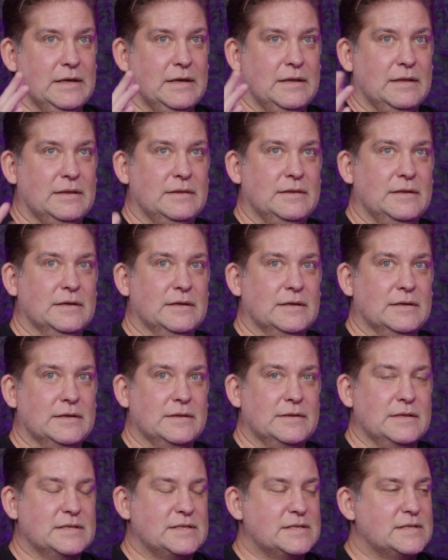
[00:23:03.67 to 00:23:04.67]

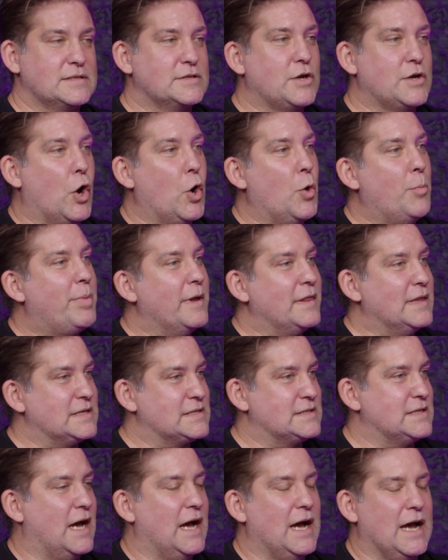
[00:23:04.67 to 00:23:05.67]
the, the scope size. and the
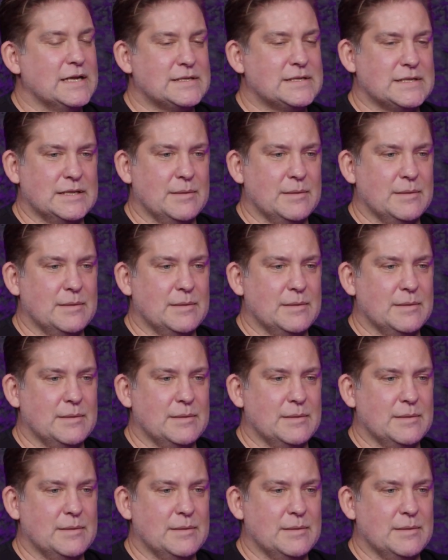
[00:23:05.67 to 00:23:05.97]
size yes.